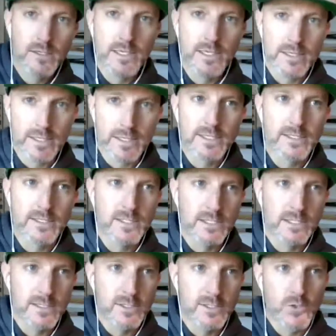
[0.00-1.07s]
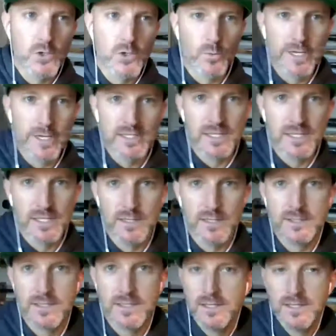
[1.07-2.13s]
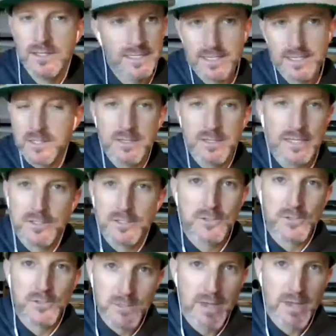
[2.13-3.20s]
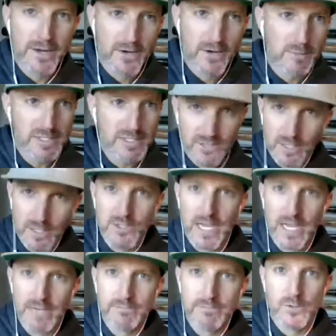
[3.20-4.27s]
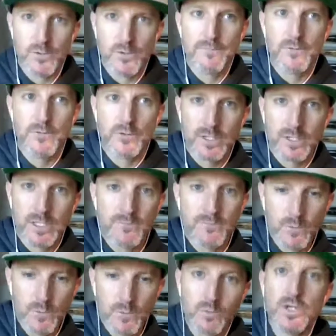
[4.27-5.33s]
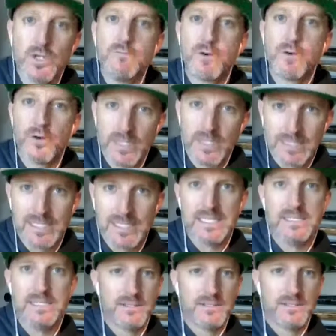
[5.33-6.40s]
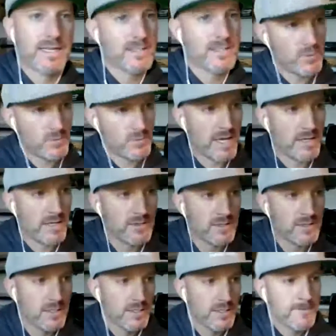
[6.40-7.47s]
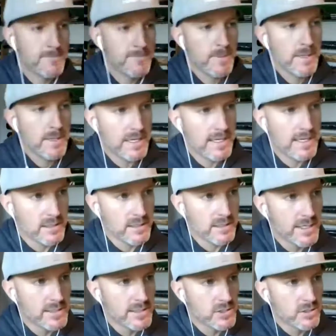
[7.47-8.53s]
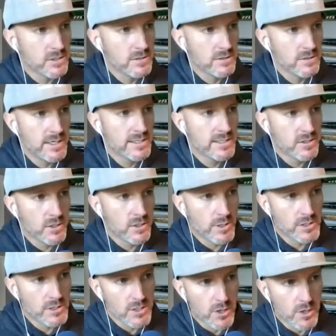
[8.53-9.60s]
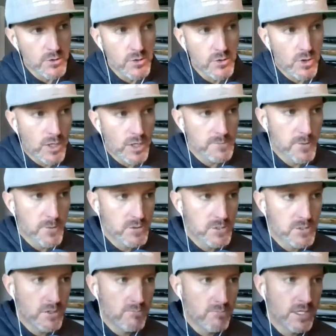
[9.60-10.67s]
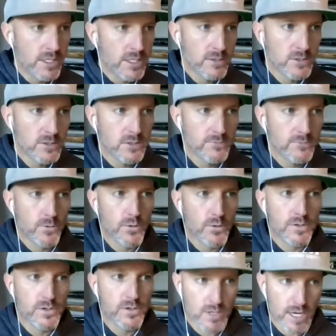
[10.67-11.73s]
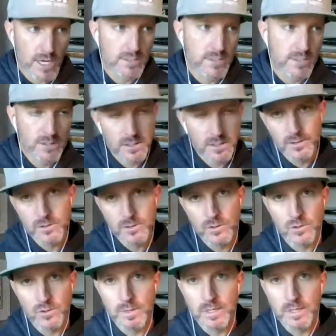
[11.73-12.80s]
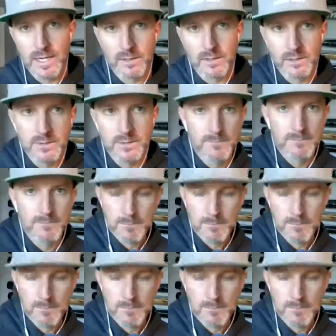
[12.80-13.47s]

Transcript: I think is the is the short way to say this. It doesn't necessarily matter how many subs you have if you're if you're if you're converting leads. That's what matters. Uh, Linda has a Linda has a good question. Are you cross posting your videos for your content to other social media outlets?